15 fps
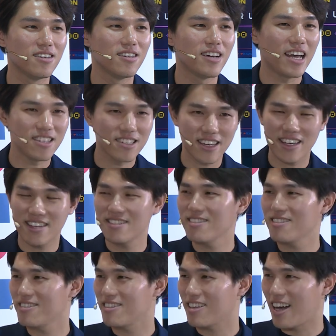And
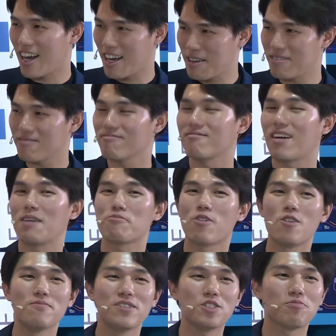again, I
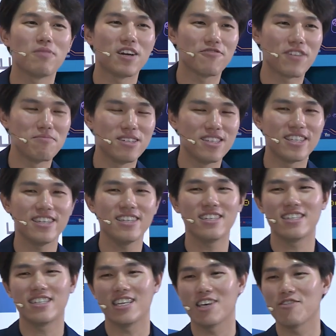promise my family,
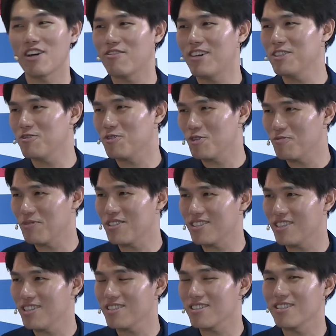if I want to do
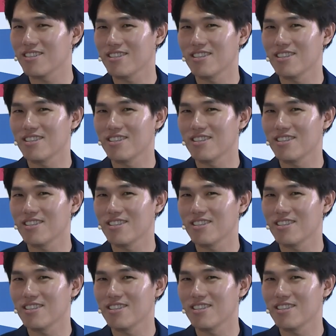business,